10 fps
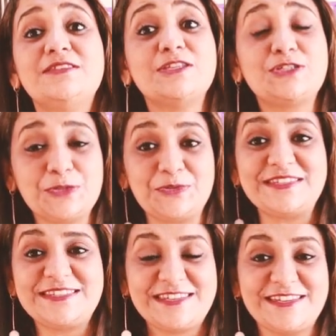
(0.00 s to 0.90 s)
The
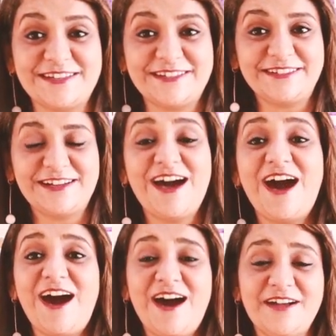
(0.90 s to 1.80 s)
students here
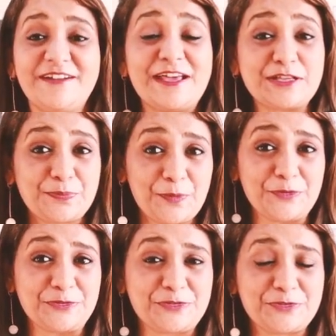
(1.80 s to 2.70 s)
are
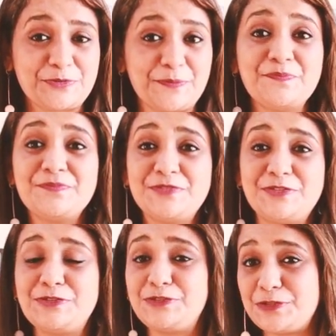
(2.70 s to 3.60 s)
exposed to
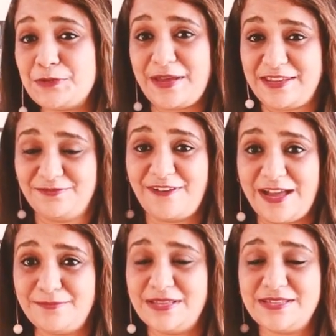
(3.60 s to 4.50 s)
two
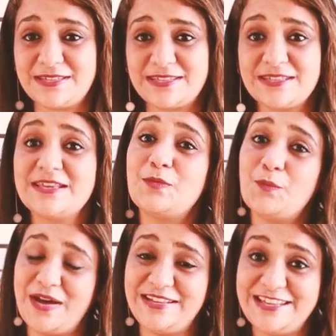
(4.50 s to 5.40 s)
environments.
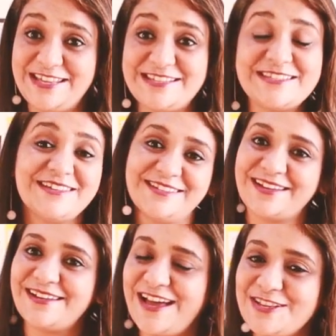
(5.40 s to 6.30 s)
One is the
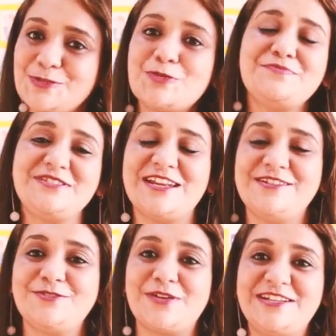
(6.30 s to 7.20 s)
classroom
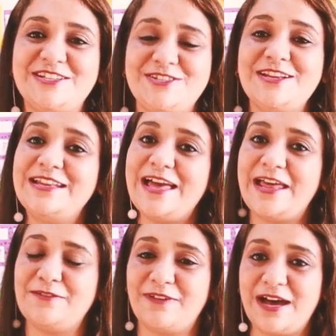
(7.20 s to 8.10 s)
traditional
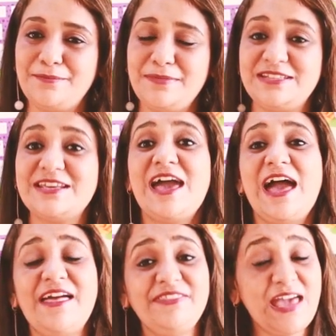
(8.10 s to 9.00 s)
environment
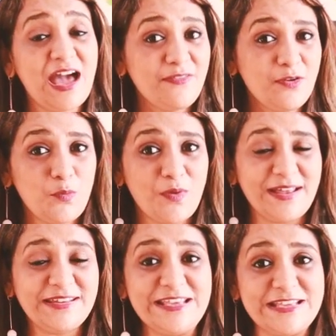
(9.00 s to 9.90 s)
and the other
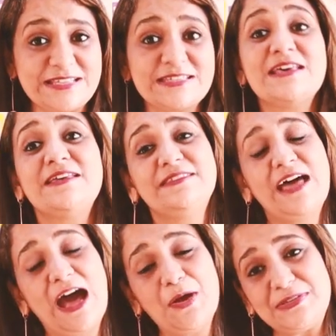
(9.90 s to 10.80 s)
one is
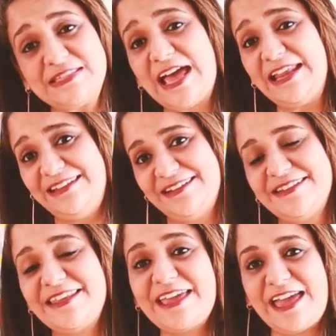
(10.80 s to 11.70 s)
the outside
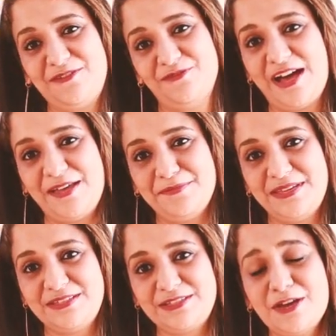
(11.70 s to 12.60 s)
learning
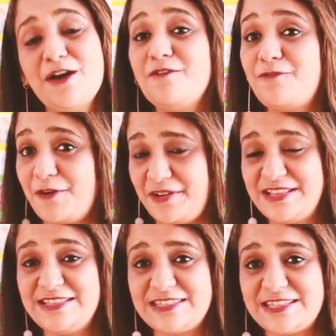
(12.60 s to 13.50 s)
environment. For
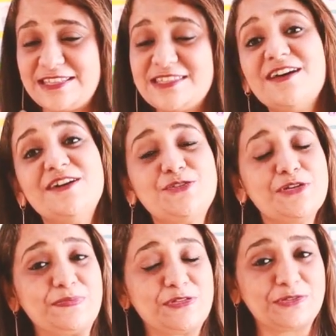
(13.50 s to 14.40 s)
instance, a
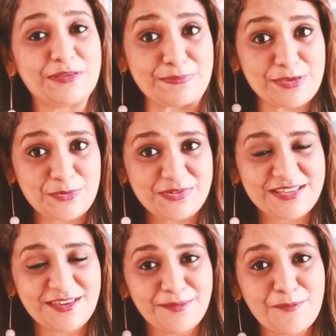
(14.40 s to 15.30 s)
trip to the
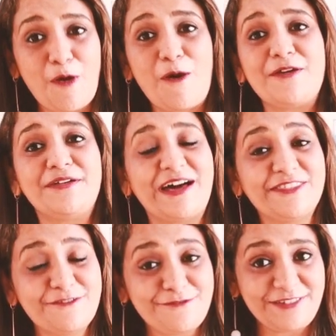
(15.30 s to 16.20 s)
museum or
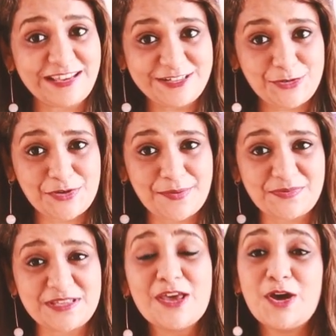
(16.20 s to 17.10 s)
other field
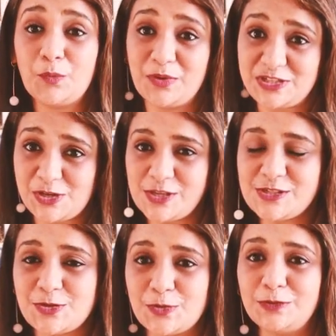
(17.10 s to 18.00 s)
trips which your
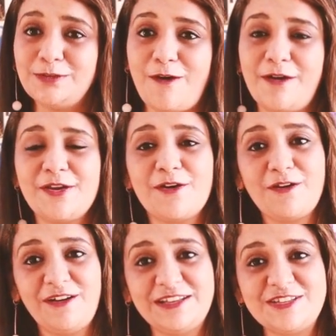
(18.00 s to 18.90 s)
school or your
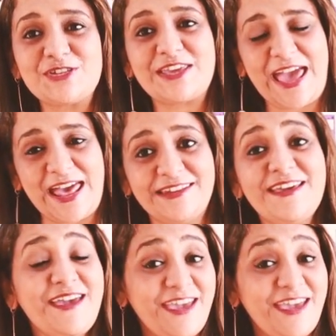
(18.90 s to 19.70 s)
college can